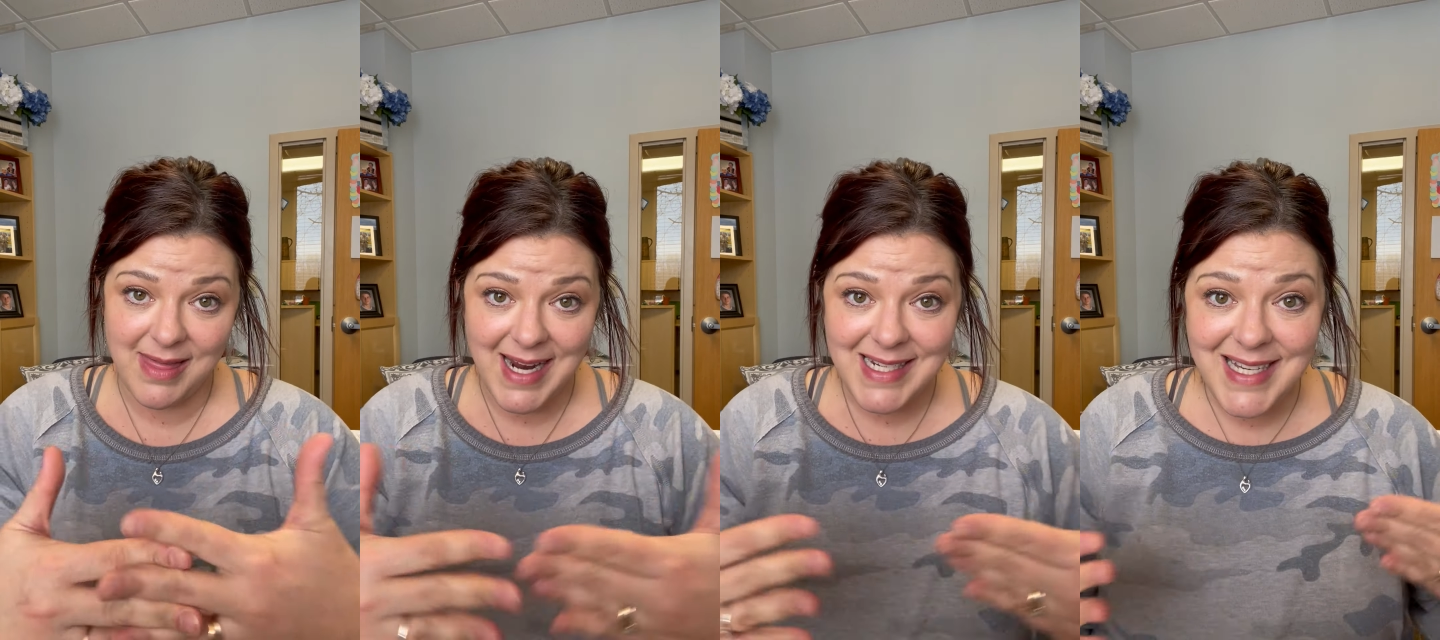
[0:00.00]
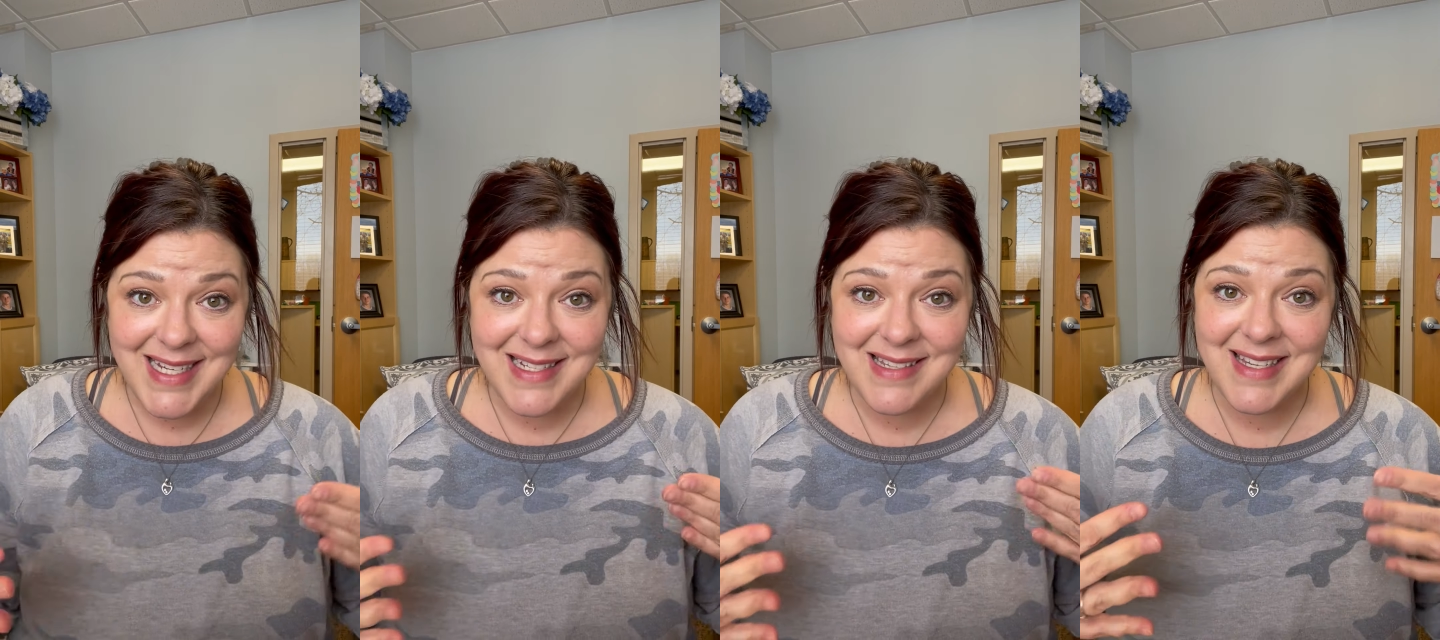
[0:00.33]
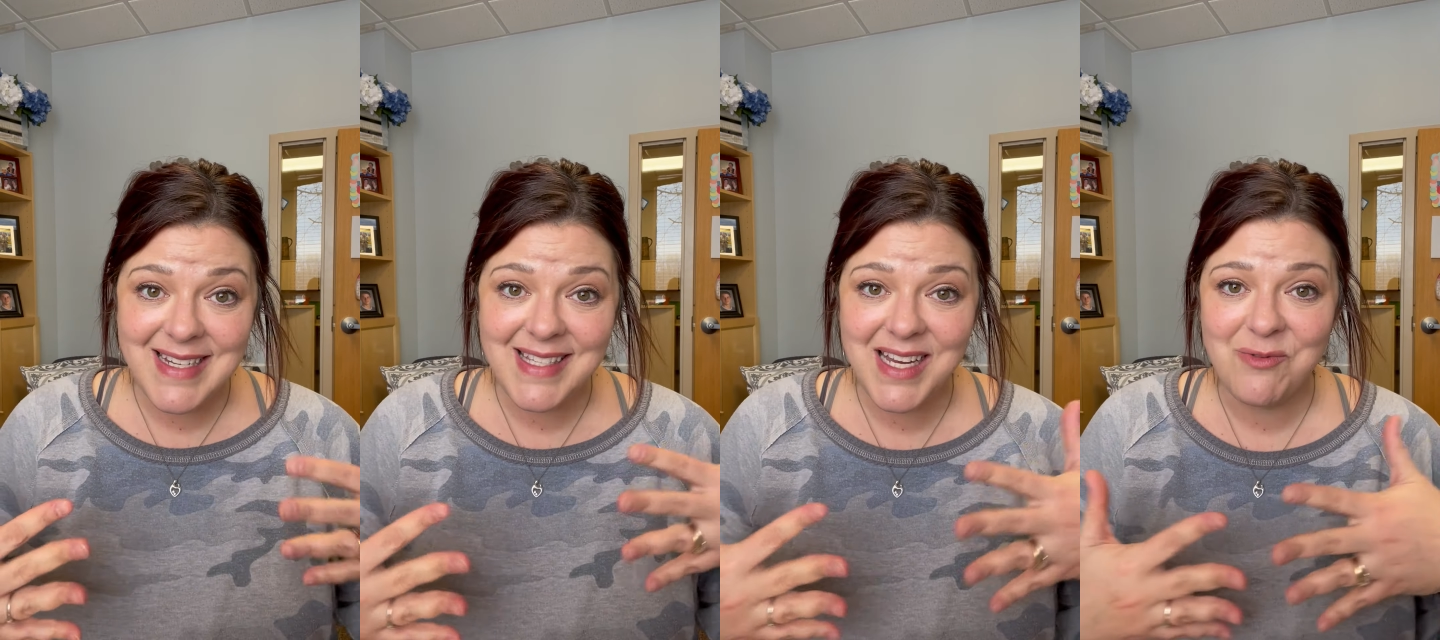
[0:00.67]
Lenten
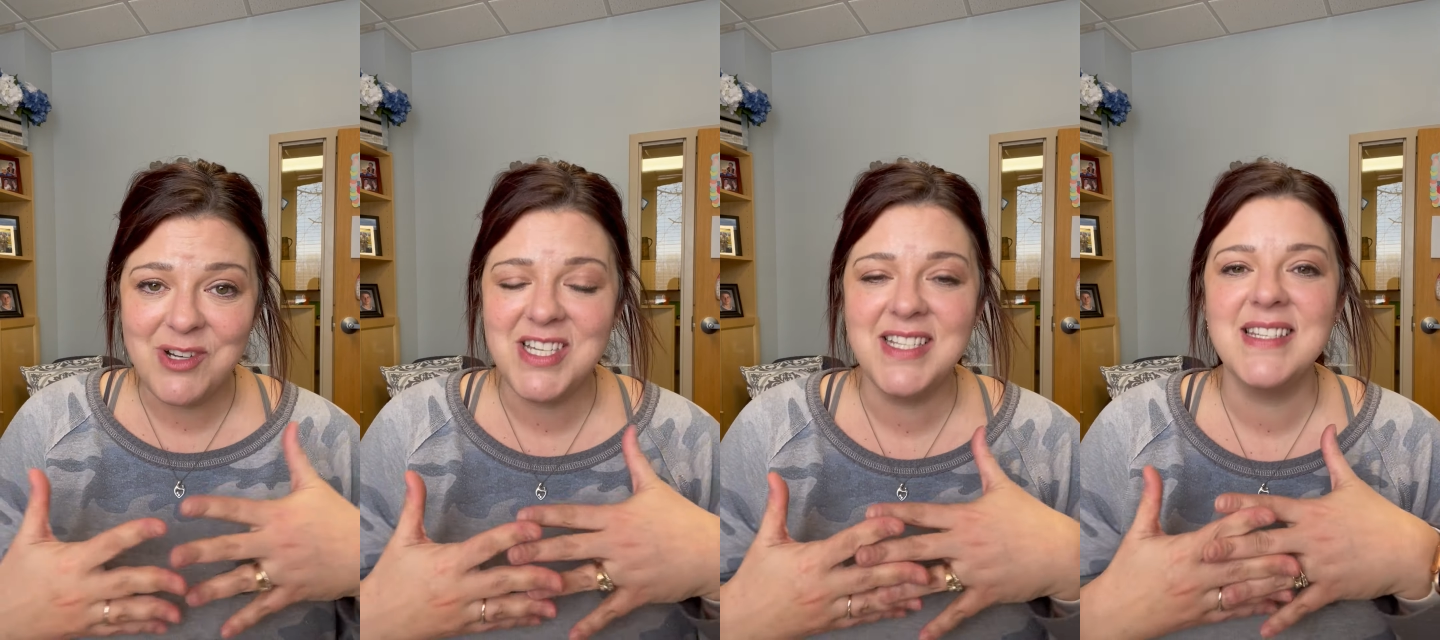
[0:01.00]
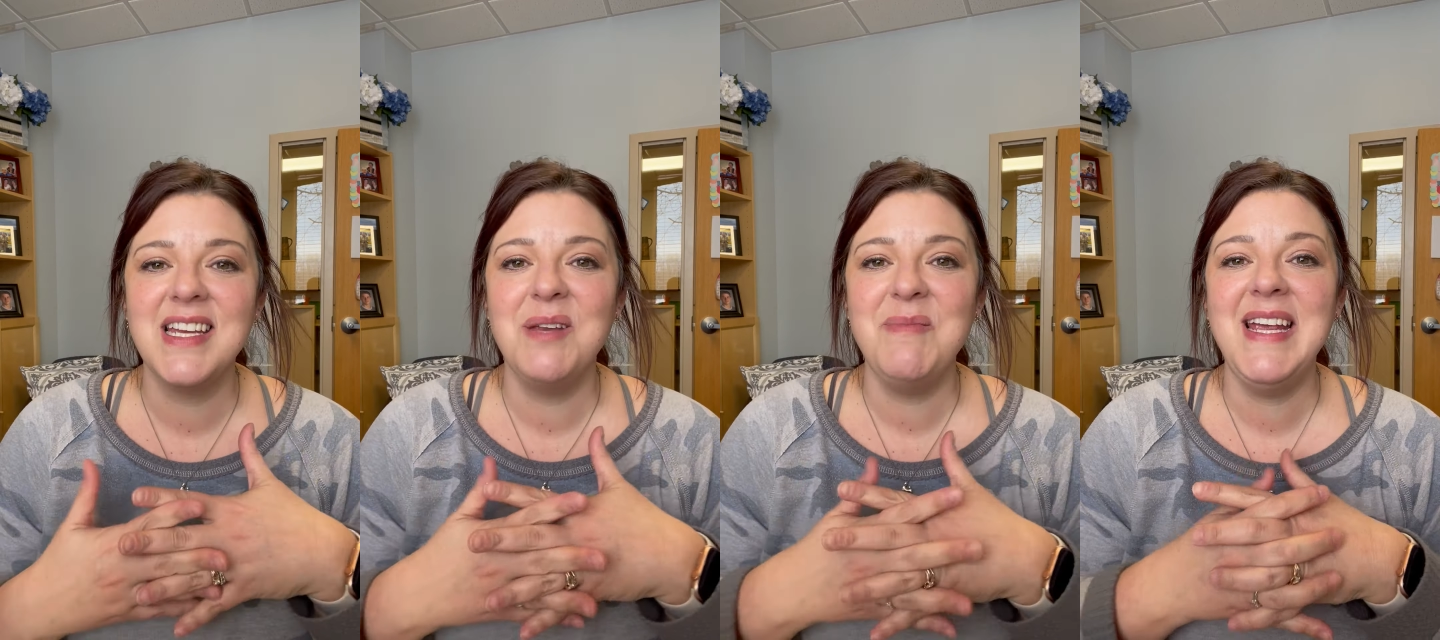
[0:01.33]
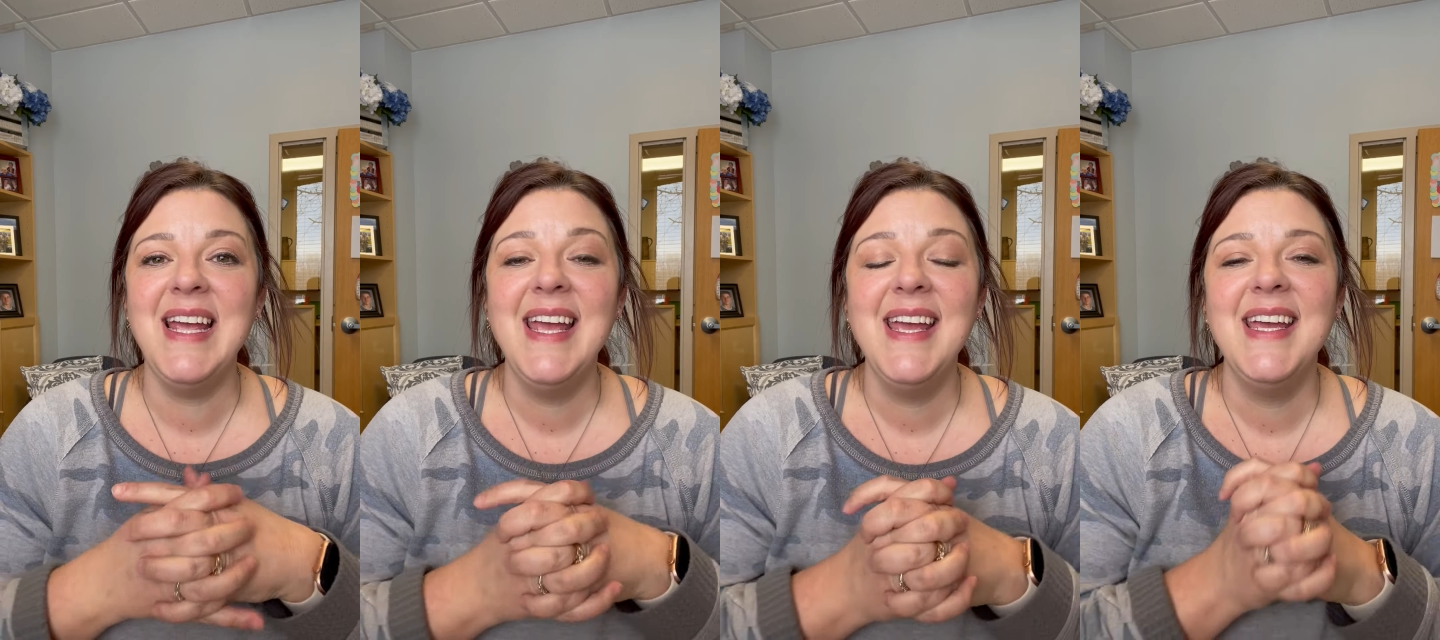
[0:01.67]
season, which is going to be